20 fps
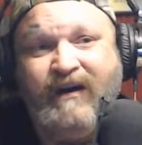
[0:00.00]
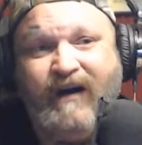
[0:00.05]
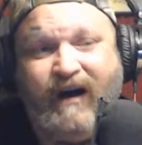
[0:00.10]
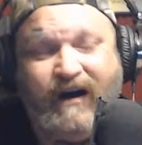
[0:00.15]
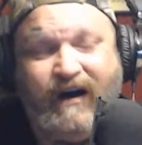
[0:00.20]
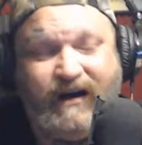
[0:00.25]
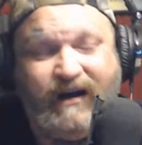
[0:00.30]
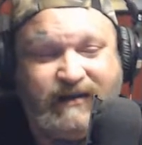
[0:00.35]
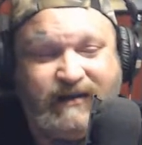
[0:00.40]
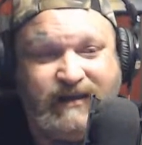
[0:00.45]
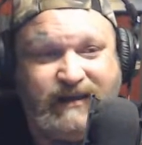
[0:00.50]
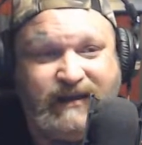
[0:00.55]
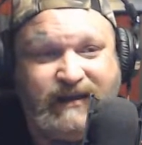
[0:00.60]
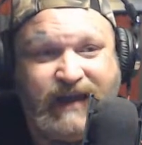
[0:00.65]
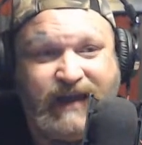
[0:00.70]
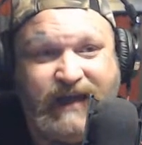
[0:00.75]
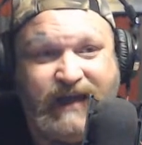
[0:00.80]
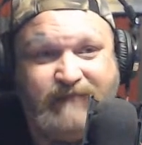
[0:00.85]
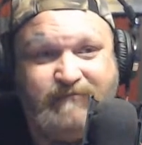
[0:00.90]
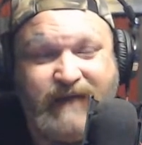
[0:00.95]
Uh, he
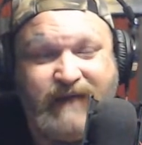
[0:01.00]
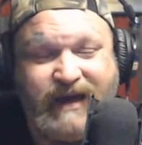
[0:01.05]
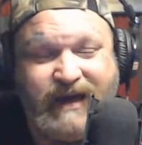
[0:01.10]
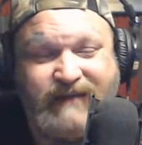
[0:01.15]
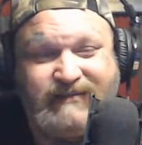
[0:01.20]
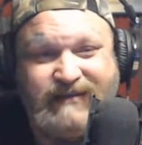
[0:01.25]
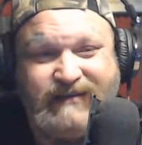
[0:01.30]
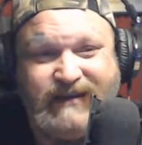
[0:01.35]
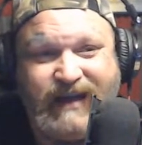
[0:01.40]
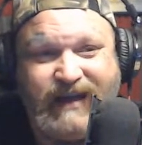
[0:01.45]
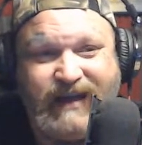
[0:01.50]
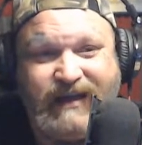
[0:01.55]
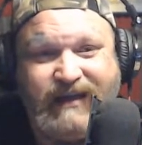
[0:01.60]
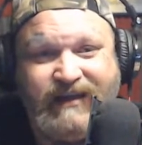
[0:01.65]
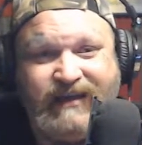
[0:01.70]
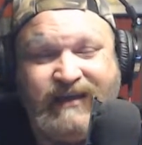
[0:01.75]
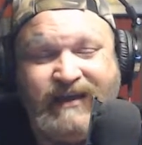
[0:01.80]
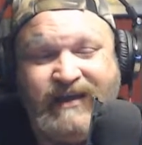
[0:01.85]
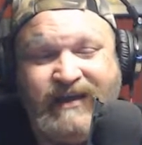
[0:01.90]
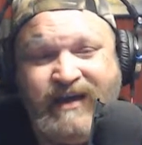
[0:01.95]
came back
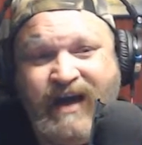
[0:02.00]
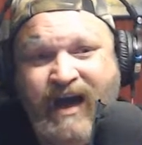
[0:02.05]
today.